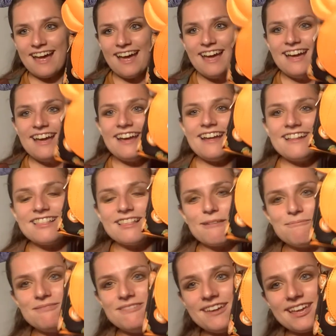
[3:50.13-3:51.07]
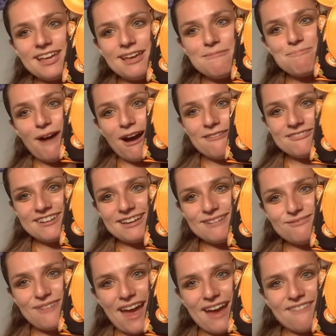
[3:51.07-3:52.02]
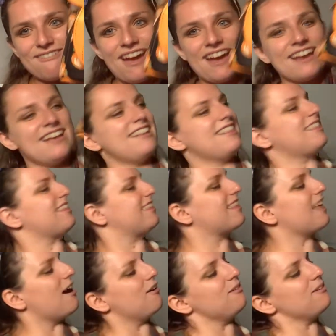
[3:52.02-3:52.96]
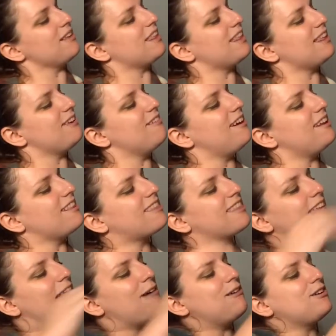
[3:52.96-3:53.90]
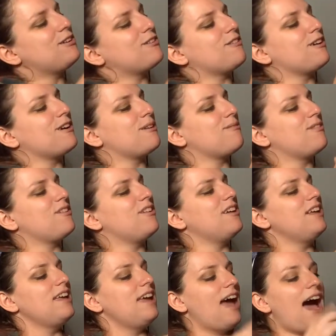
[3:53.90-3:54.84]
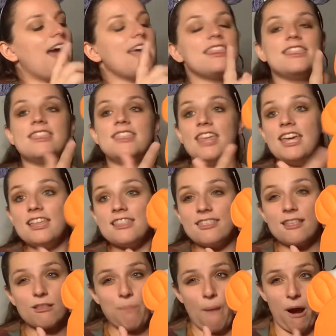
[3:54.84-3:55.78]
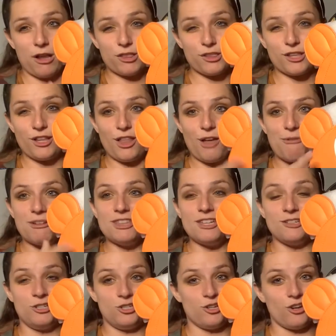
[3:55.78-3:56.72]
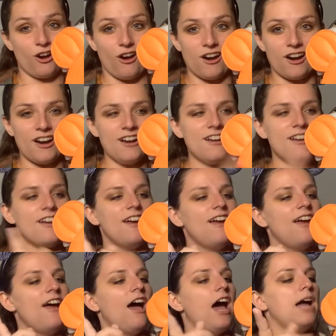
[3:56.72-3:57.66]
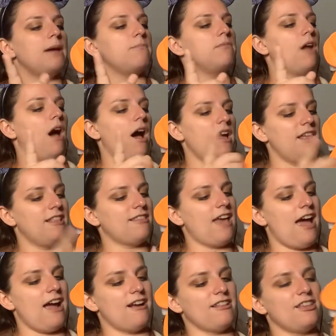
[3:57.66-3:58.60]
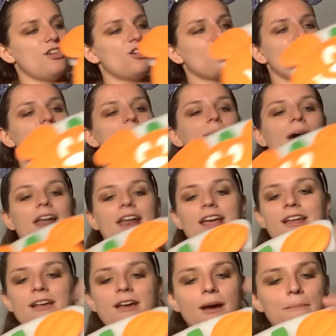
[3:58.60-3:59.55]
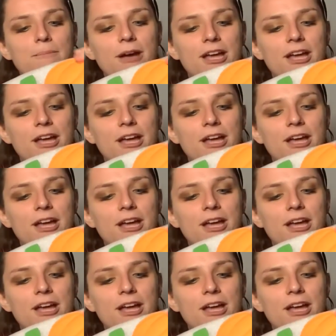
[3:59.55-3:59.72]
It's a Mickey pumpkin backpack! It's so cute and so adorable! I think this part's glow in the dark. I'm not entirely sure about it, but